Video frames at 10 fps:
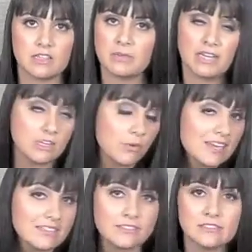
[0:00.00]
I mean, I know
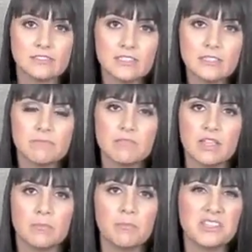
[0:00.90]
I didn't.
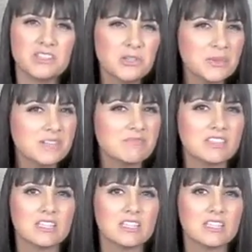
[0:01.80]
But you know what?